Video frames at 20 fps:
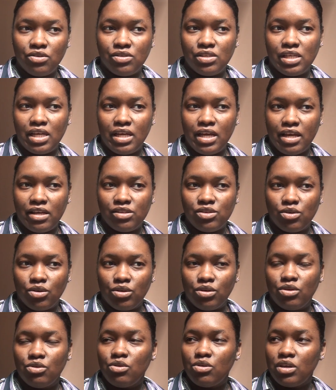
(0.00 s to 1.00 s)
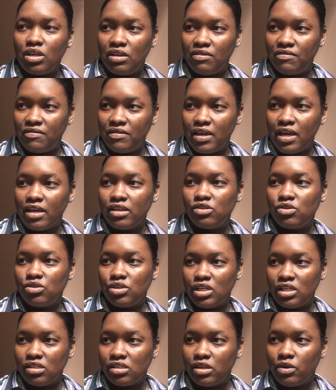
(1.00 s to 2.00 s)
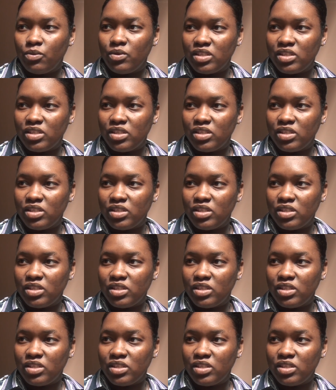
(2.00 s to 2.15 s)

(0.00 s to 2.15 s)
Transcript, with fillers: You say yes or no. If yes, you just say